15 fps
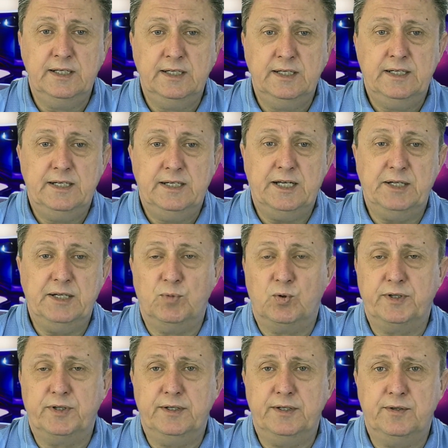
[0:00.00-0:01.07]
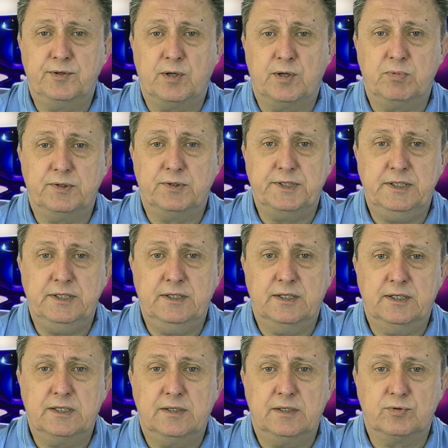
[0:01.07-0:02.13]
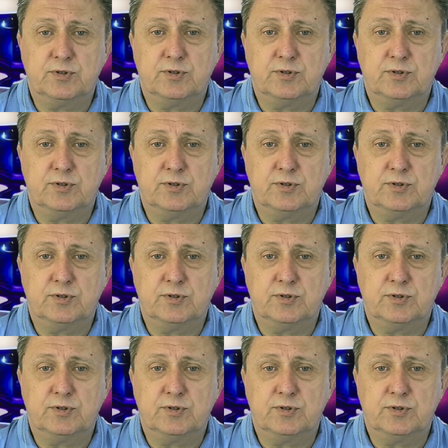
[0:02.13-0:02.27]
and more than double the account.